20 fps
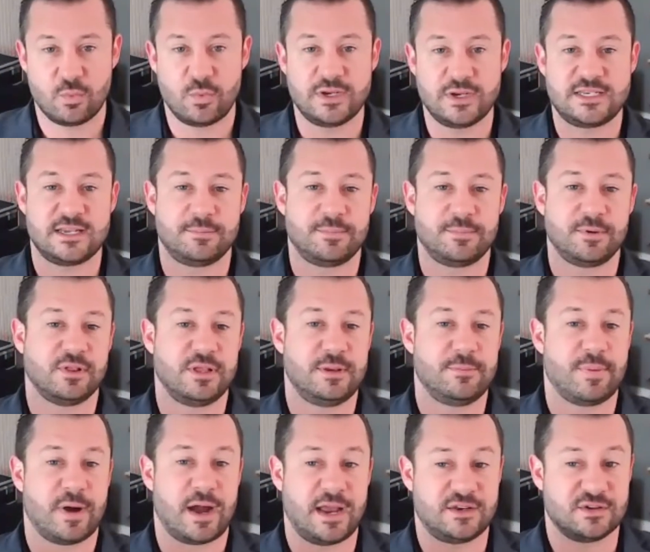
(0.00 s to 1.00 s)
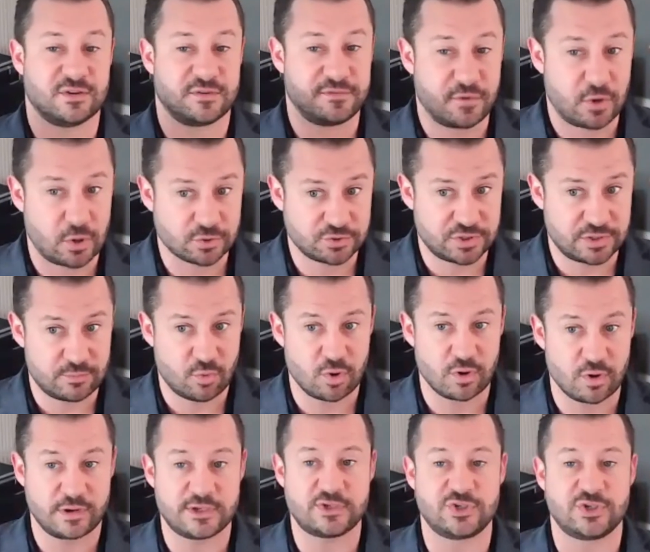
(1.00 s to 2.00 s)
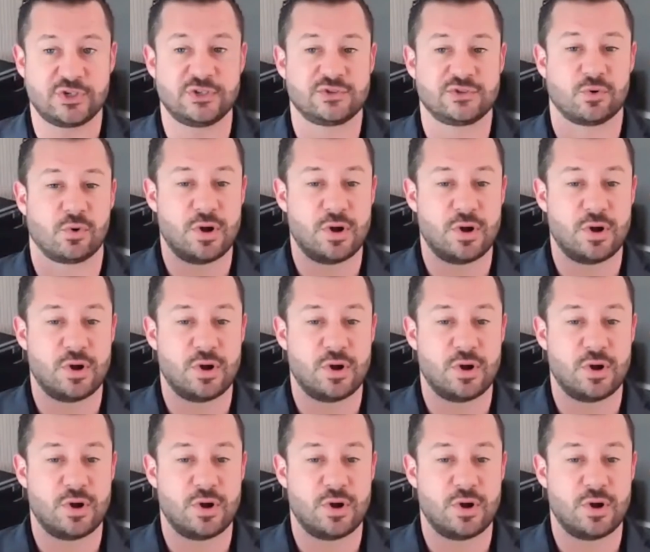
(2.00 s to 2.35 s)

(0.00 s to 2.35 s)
We typically buy defaulted mortgages